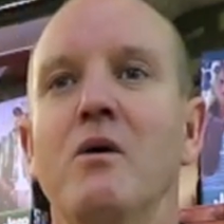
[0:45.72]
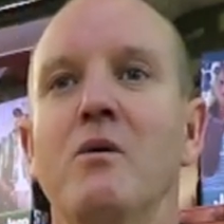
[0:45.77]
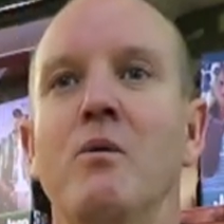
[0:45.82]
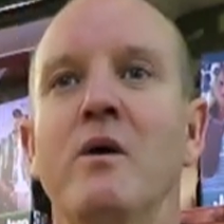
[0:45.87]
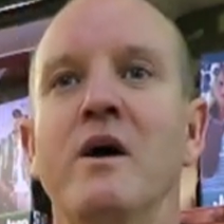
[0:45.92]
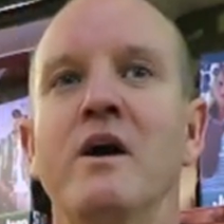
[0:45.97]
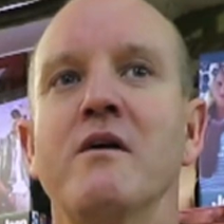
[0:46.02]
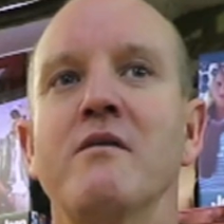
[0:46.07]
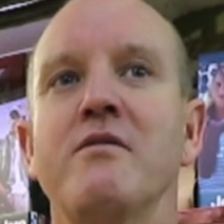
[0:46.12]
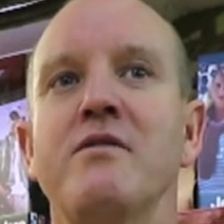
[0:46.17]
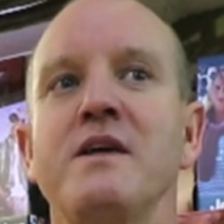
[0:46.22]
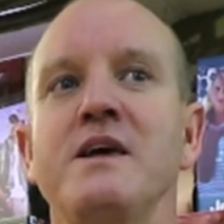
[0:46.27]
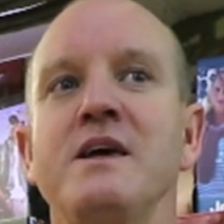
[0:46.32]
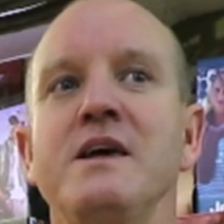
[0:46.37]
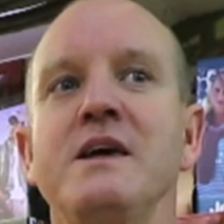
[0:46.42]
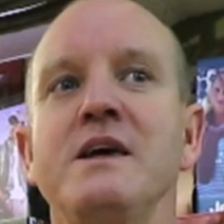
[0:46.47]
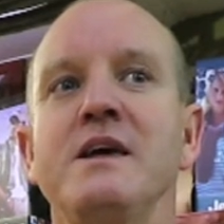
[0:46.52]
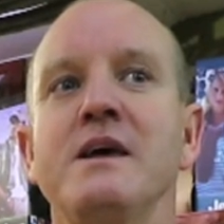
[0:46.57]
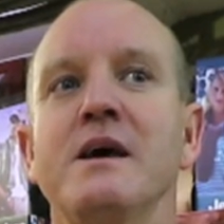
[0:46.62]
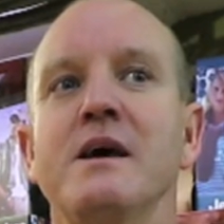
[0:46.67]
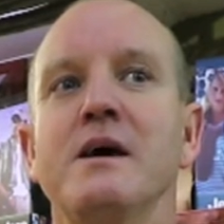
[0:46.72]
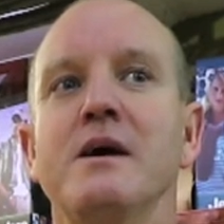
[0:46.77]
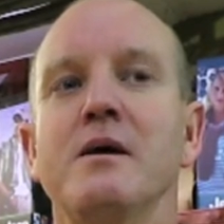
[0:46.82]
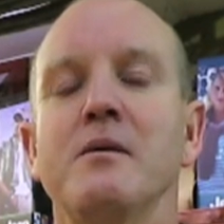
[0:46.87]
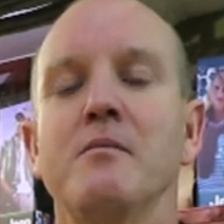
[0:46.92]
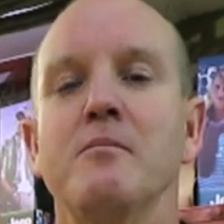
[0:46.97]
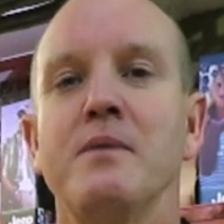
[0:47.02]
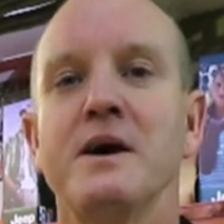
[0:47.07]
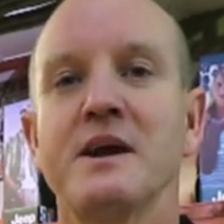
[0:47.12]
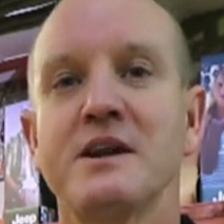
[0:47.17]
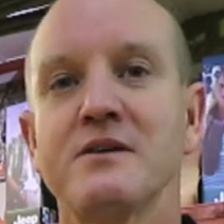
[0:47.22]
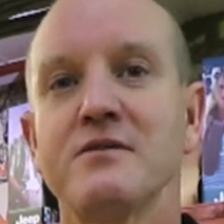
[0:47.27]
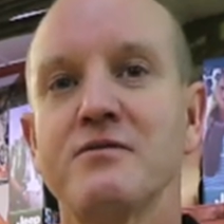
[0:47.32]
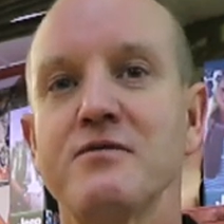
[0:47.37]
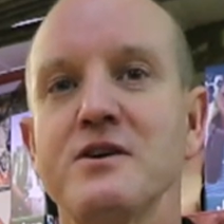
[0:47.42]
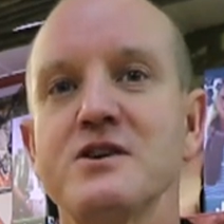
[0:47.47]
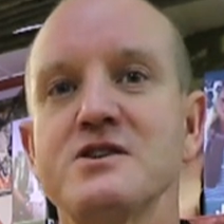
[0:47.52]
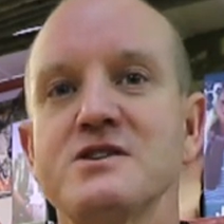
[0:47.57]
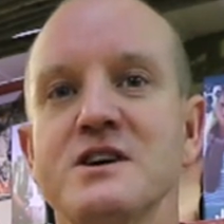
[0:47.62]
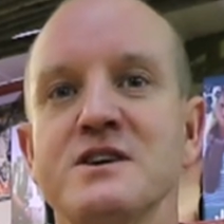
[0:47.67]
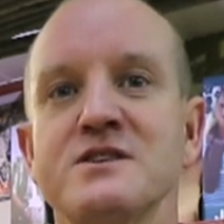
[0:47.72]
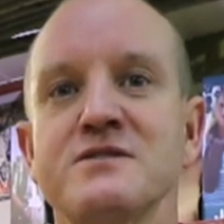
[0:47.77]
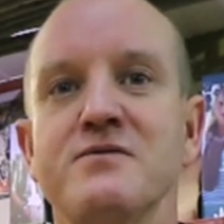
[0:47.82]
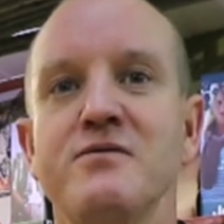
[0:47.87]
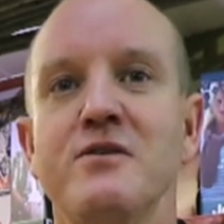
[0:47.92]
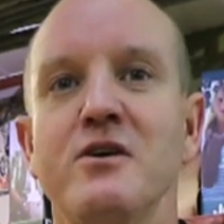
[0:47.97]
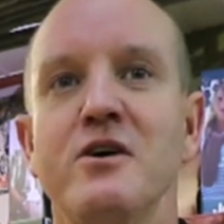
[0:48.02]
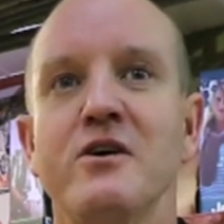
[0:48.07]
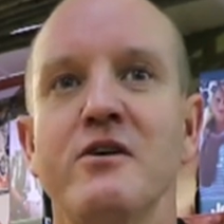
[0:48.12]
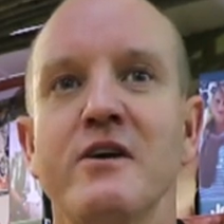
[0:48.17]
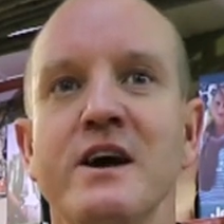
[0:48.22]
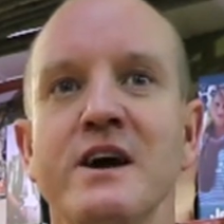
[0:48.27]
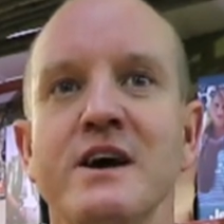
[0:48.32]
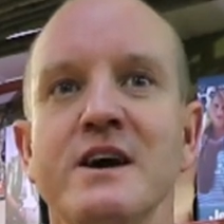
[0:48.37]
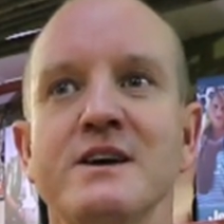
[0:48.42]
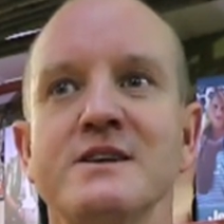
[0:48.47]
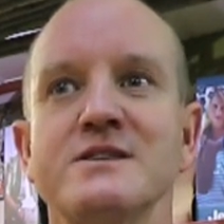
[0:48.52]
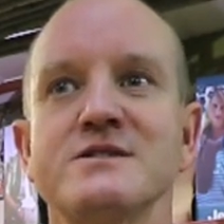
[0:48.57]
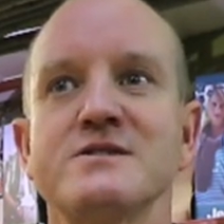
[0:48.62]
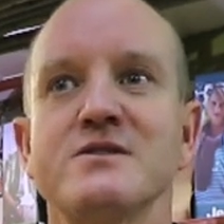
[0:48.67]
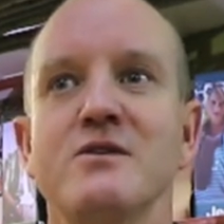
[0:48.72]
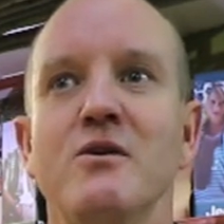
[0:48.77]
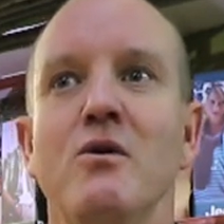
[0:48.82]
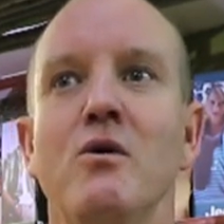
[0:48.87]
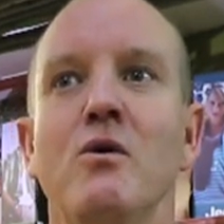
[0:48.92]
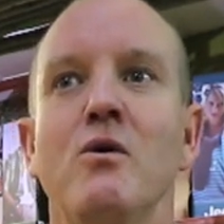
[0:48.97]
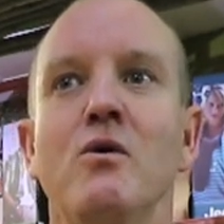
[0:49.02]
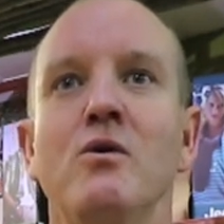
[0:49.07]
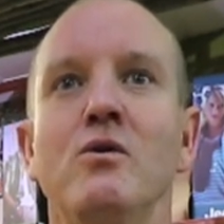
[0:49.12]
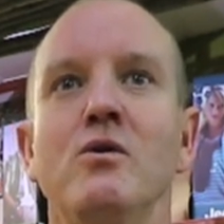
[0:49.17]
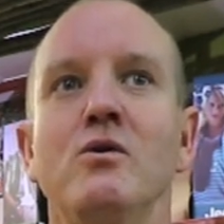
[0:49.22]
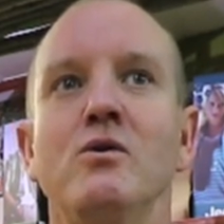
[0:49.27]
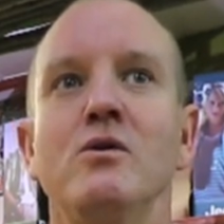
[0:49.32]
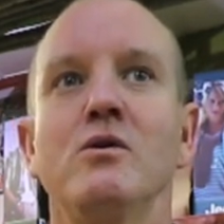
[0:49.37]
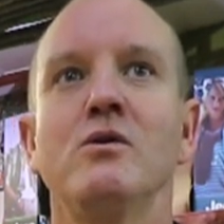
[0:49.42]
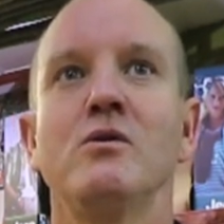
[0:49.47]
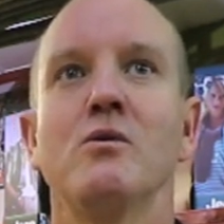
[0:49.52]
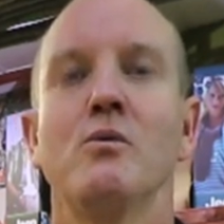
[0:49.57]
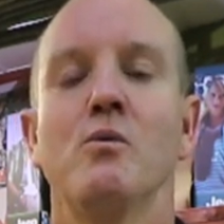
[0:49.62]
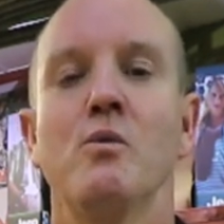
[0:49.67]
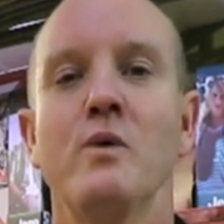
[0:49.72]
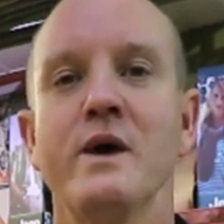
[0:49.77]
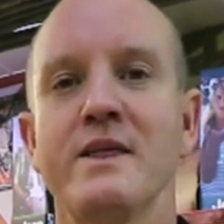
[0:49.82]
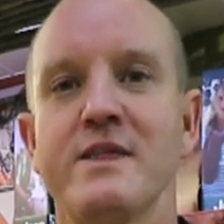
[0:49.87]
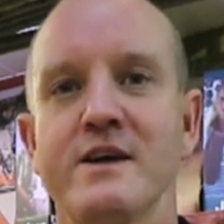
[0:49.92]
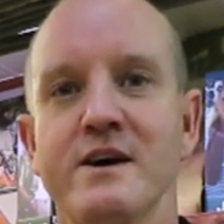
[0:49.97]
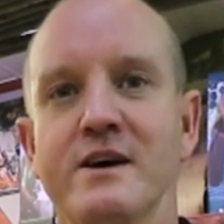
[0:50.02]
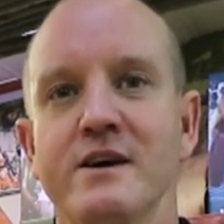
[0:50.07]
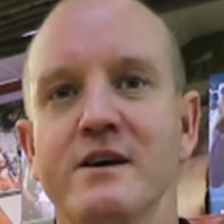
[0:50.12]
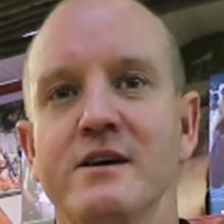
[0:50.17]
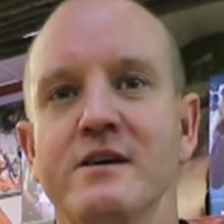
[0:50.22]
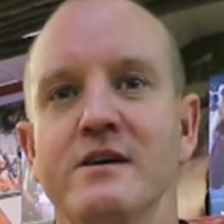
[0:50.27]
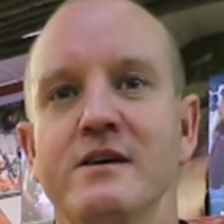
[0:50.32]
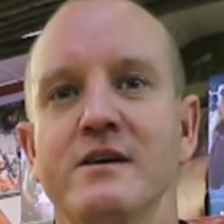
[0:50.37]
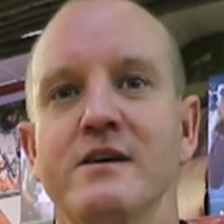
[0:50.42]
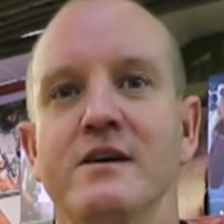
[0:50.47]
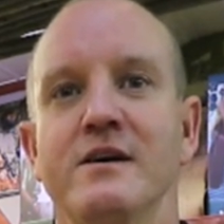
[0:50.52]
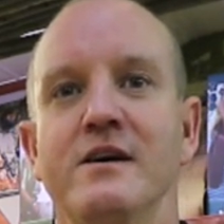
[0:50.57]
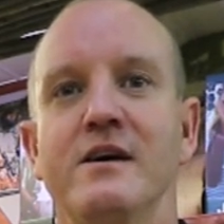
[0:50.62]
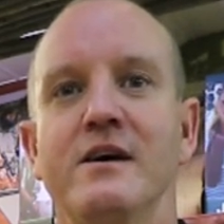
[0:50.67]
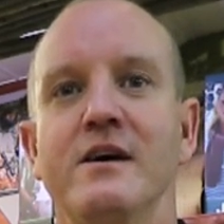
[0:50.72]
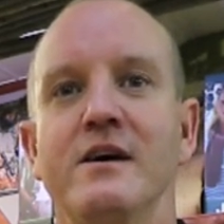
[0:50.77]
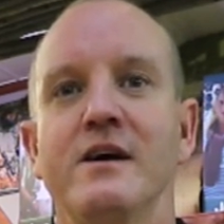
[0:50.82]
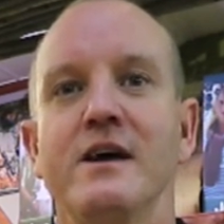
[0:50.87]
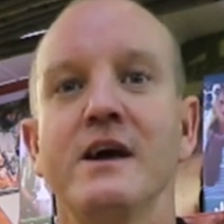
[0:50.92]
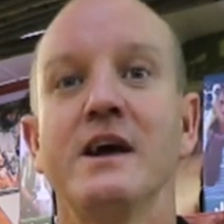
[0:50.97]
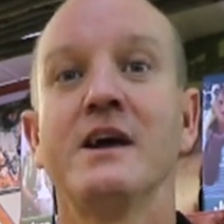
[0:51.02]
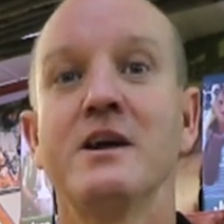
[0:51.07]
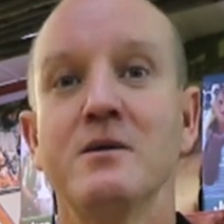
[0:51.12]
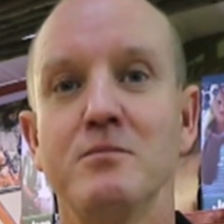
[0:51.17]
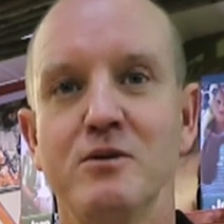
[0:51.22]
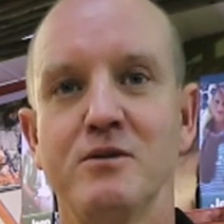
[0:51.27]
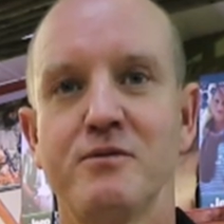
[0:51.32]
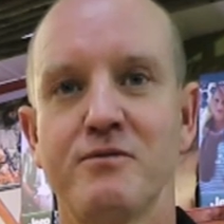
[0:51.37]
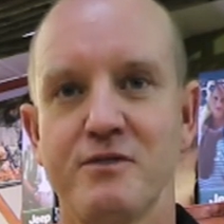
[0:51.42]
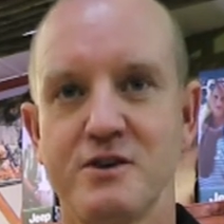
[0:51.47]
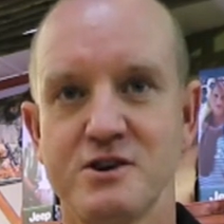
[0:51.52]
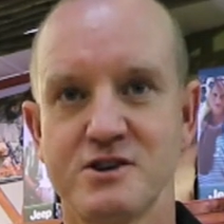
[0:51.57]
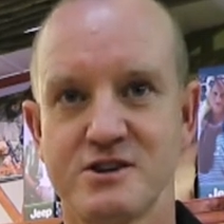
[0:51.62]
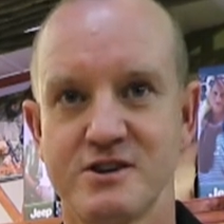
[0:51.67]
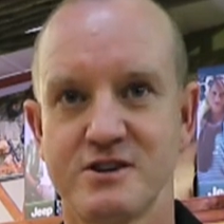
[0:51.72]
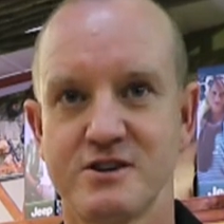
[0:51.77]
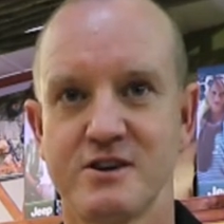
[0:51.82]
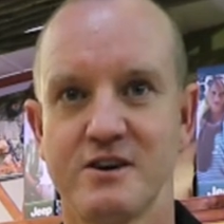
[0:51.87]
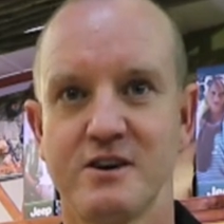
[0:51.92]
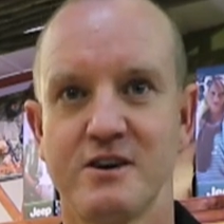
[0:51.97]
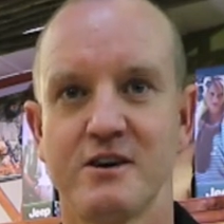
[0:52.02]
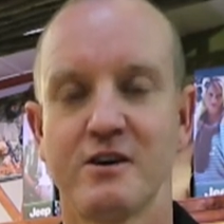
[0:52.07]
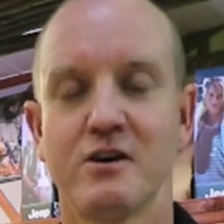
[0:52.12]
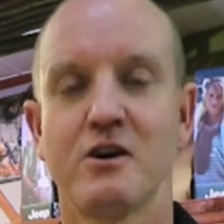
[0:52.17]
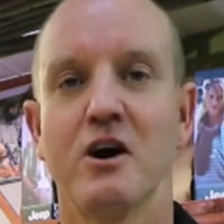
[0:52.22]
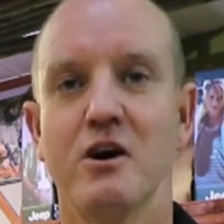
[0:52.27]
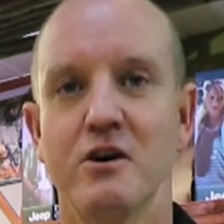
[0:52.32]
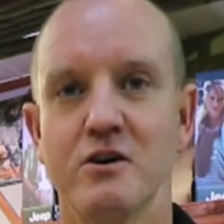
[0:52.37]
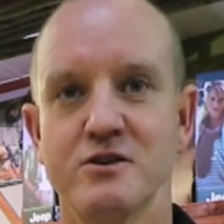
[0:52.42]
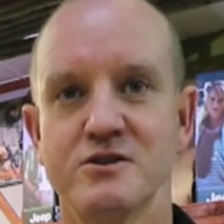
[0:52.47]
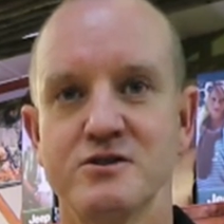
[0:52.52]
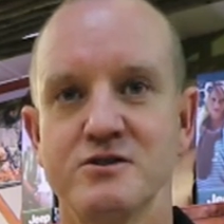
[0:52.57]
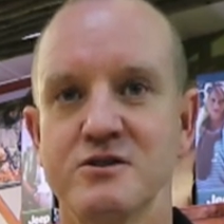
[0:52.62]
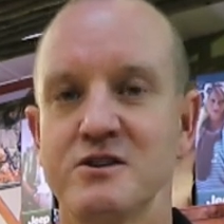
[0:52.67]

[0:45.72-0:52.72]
one of the better fish as far as all weather edible fish goes.